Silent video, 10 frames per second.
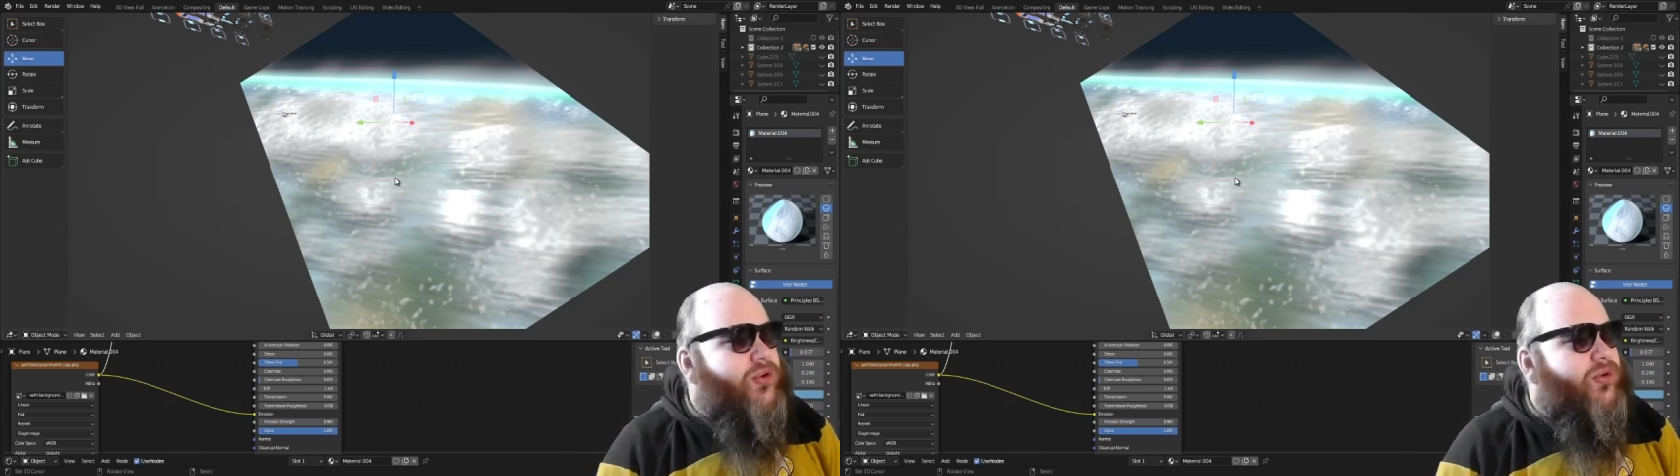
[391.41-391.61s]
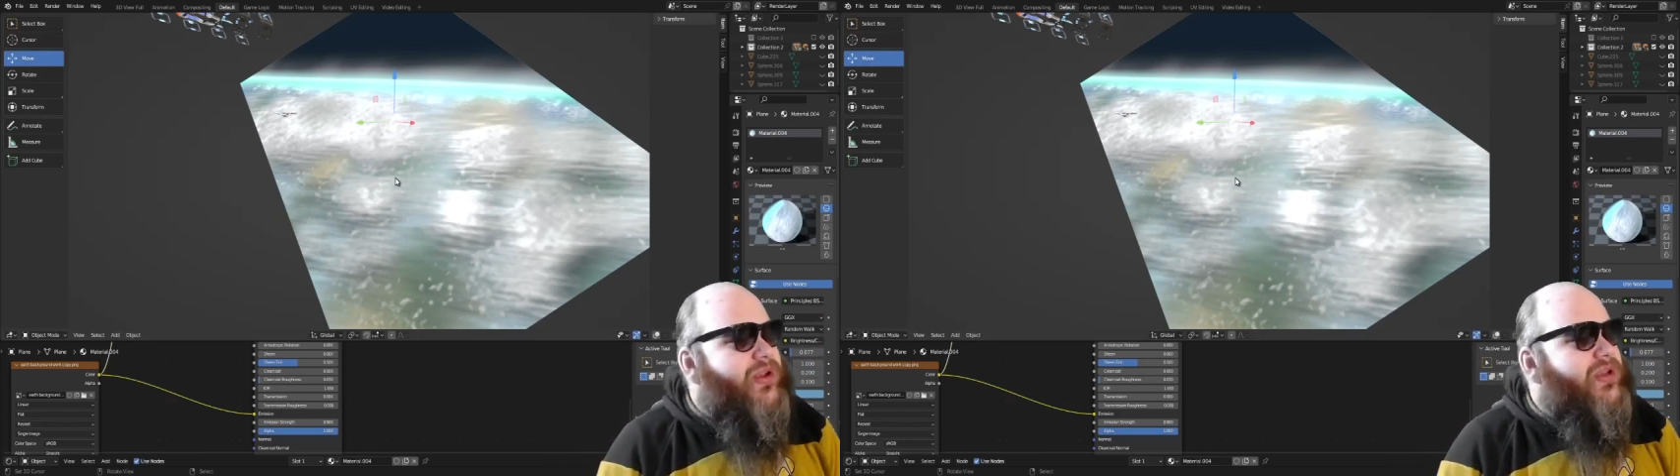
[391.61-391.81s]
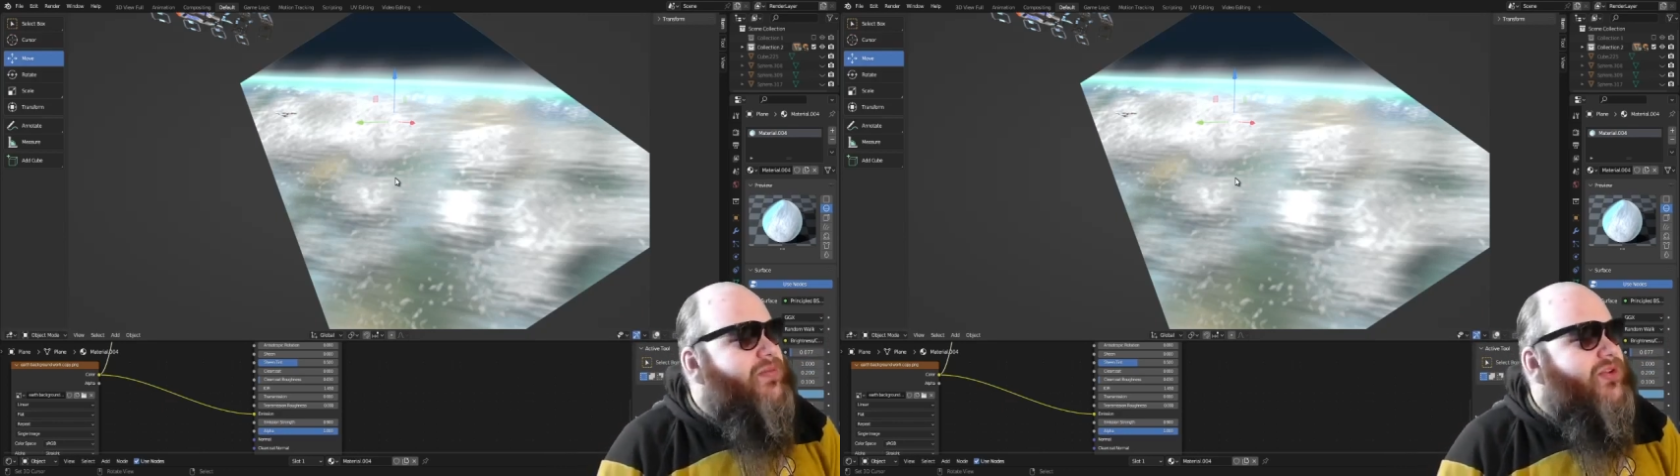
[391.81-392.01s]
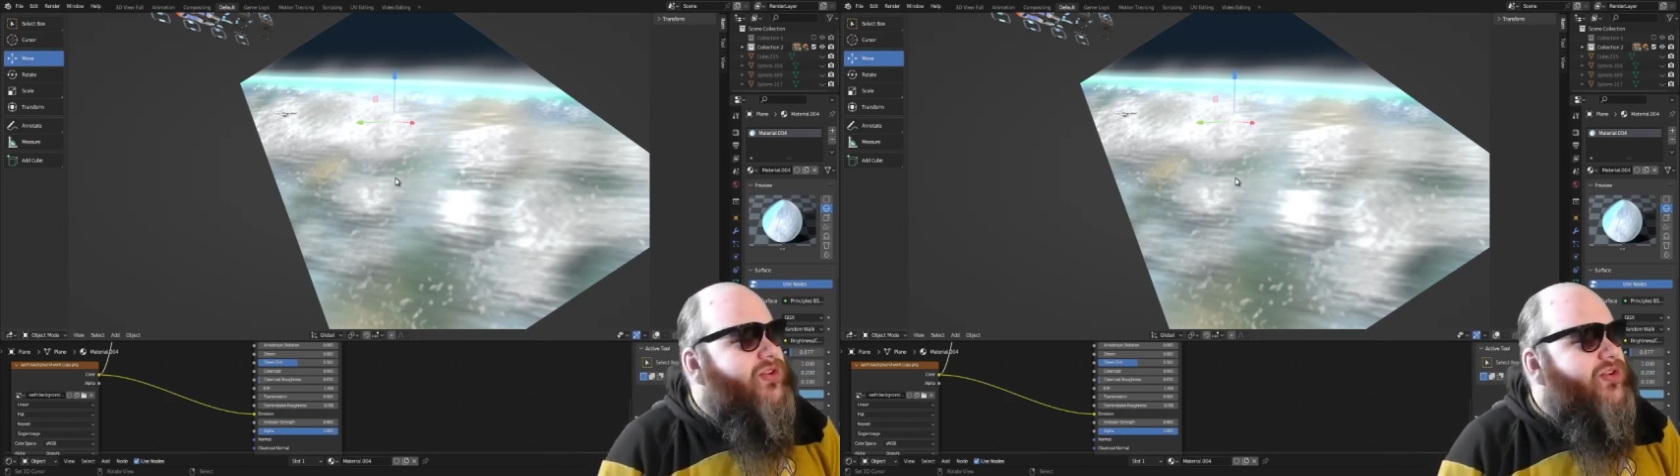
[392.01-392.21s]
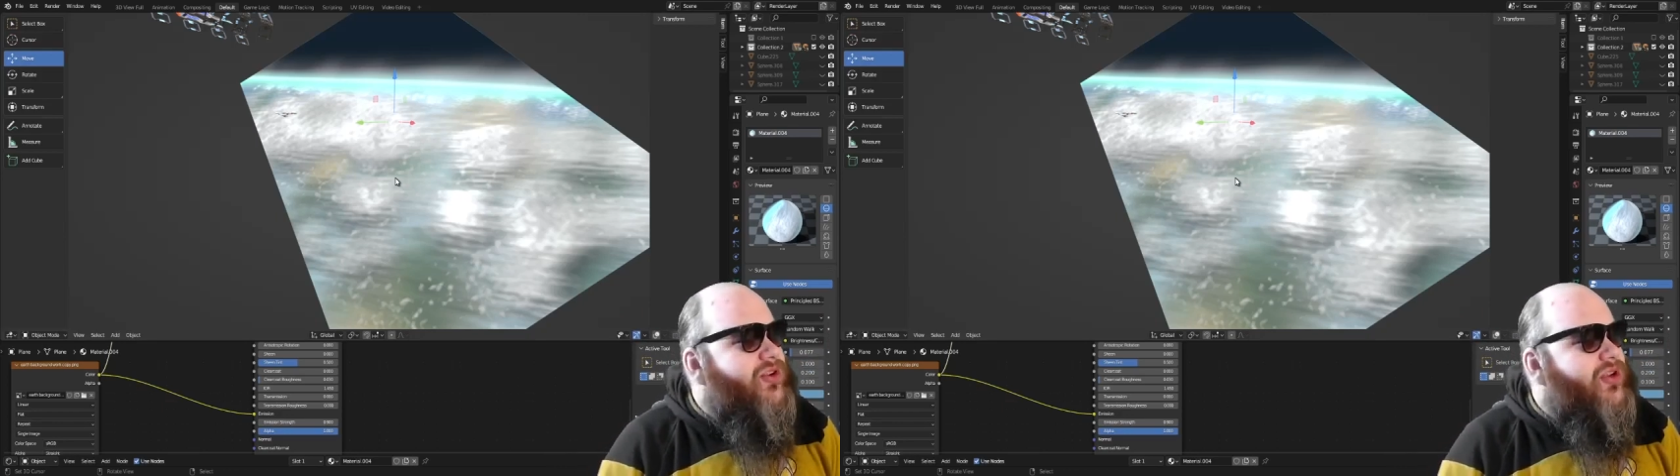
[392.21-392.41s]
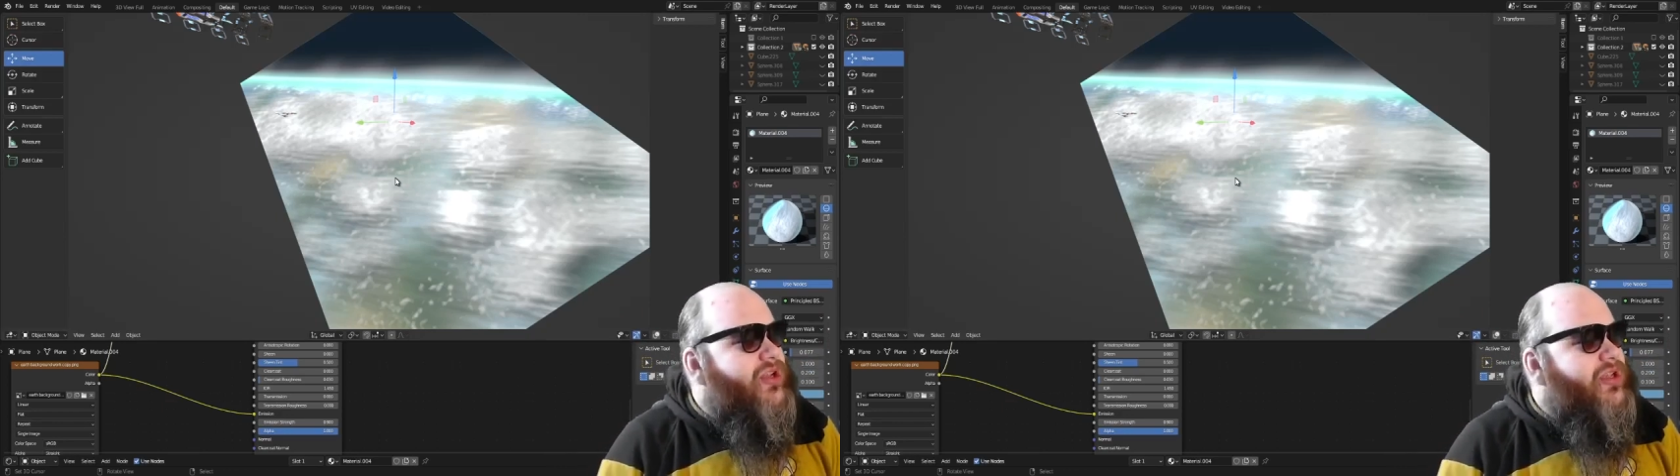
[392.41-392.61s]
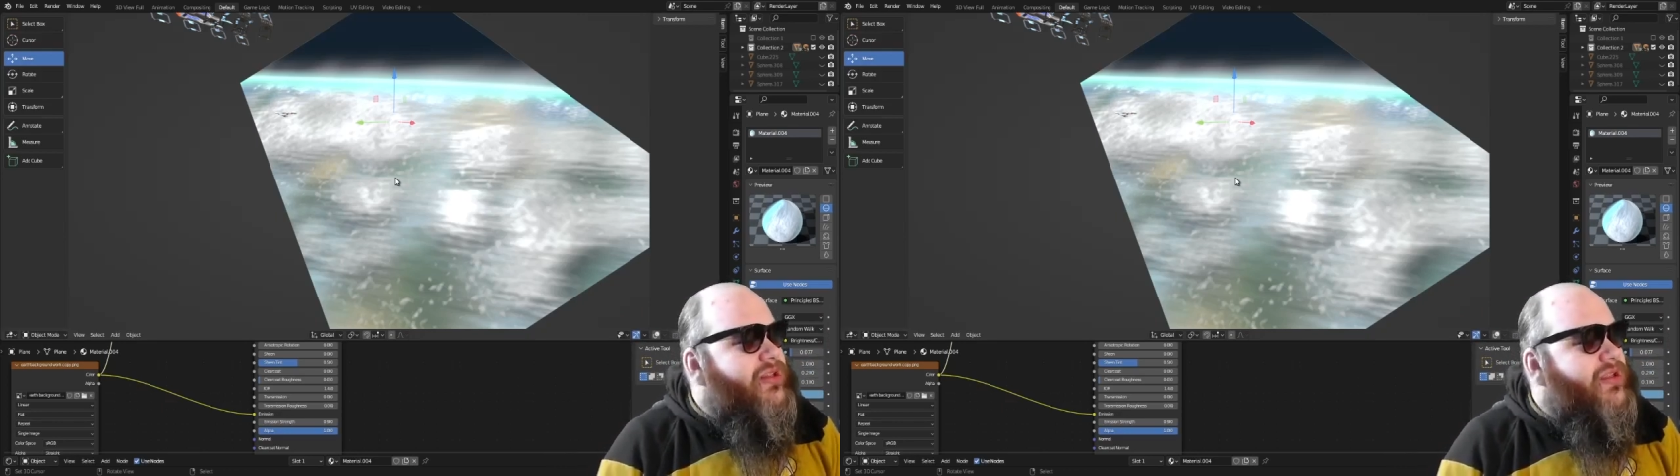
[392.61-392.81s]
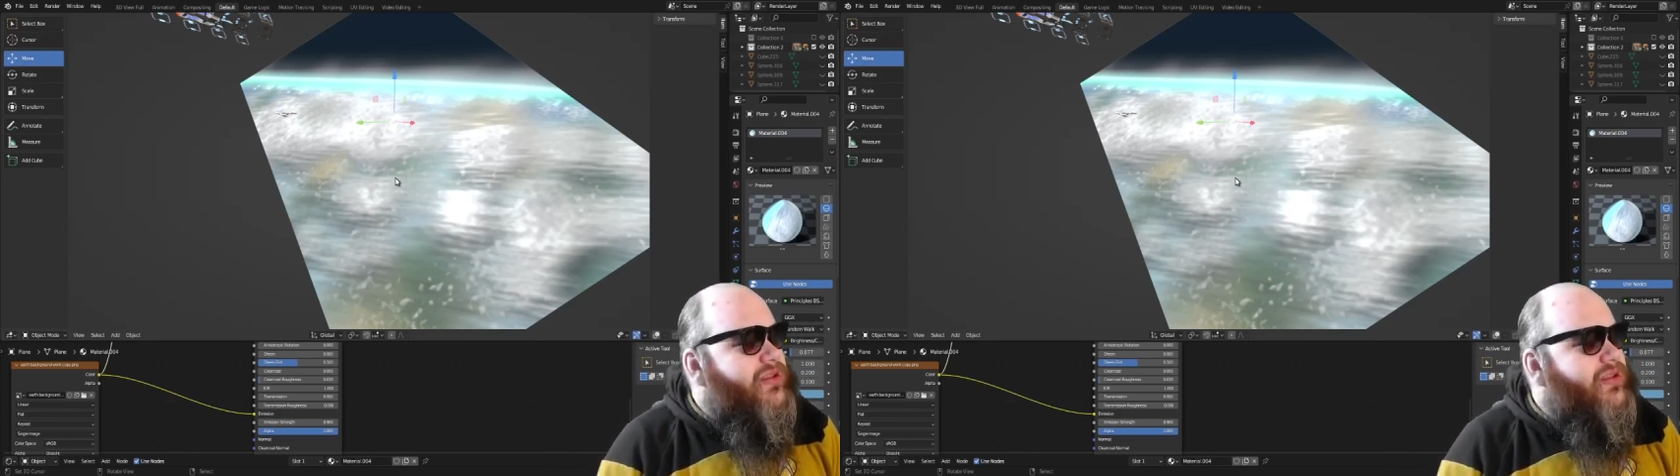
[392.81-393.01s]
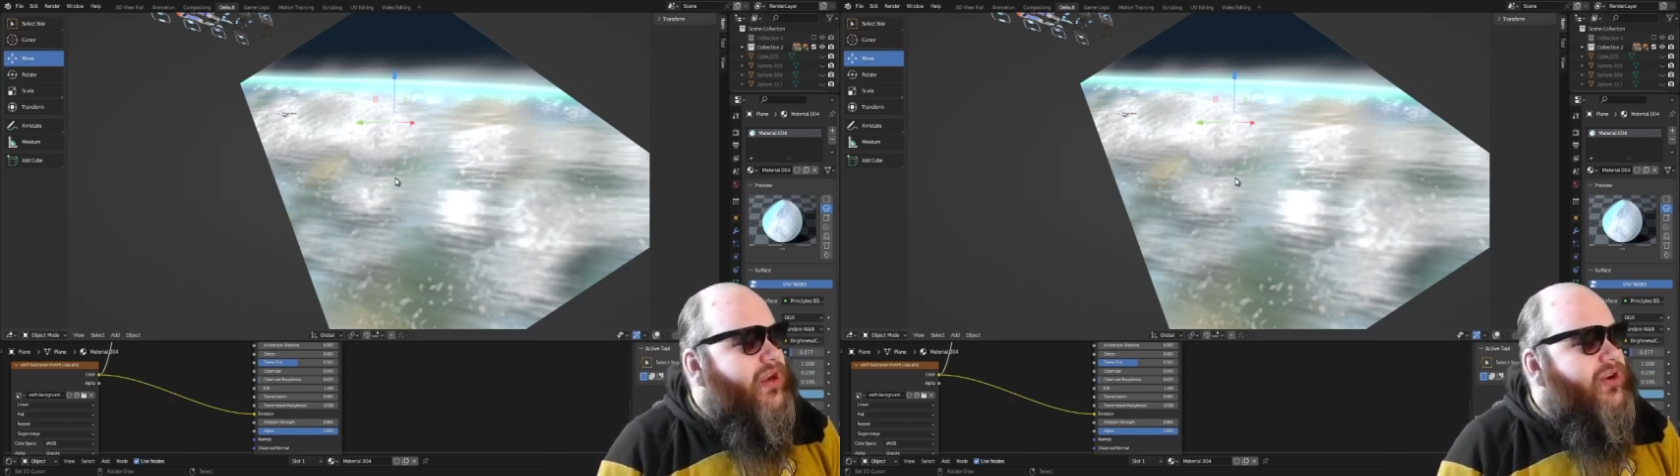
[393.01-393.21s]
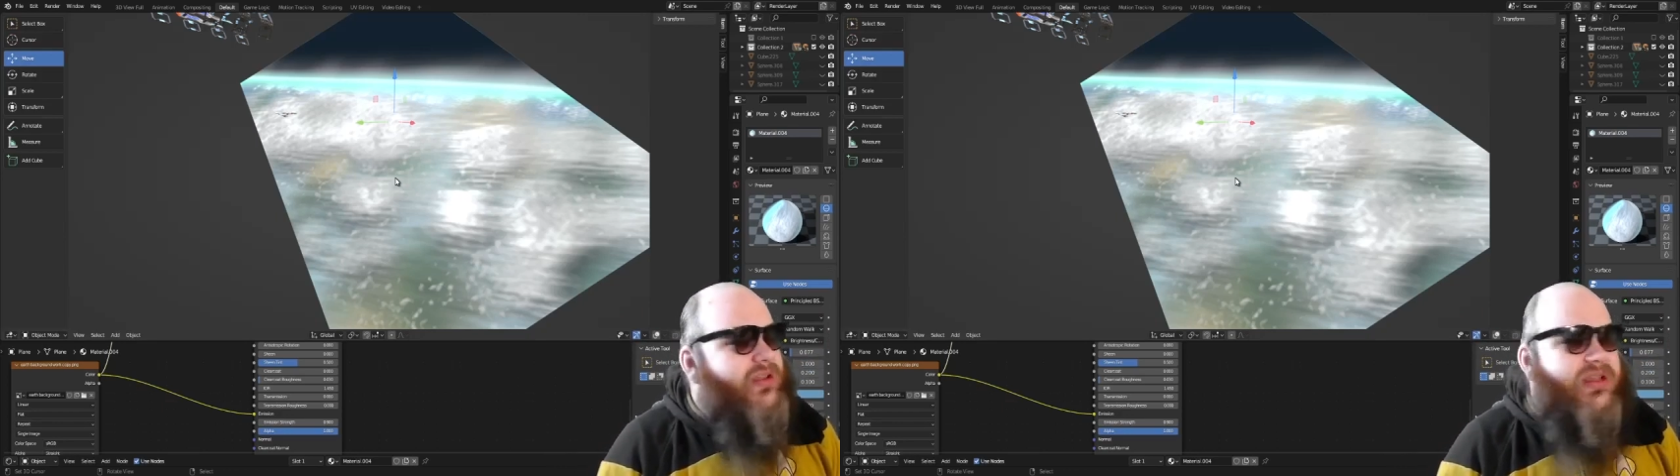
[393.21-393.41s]
Create an image that's
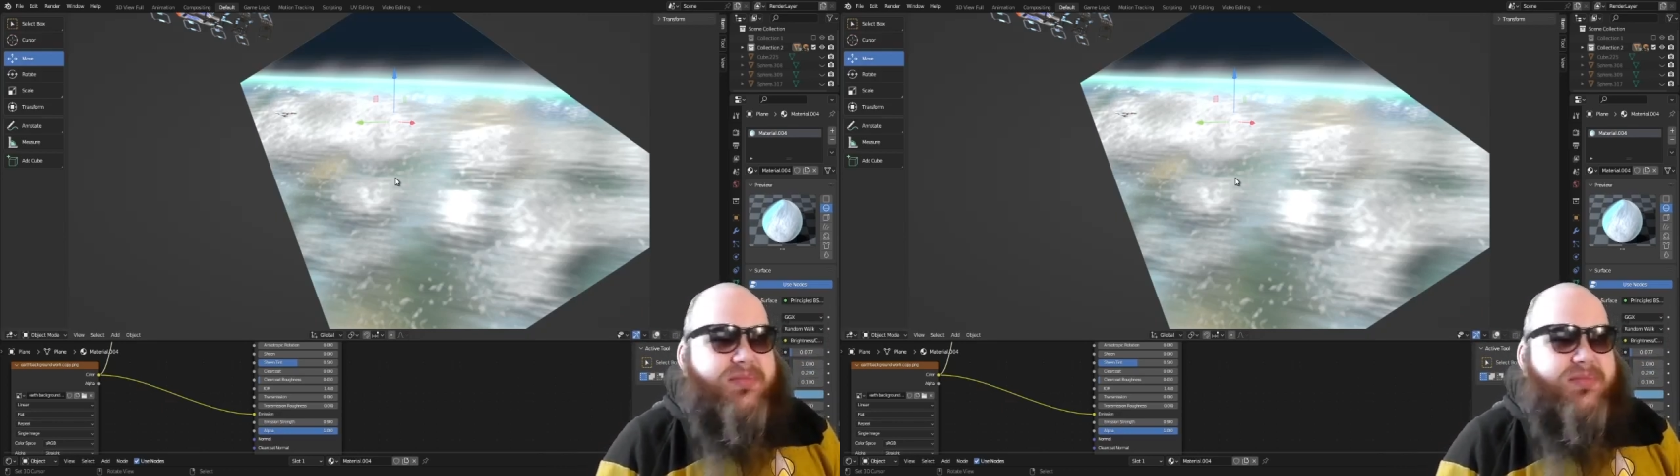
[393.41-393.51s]
entirely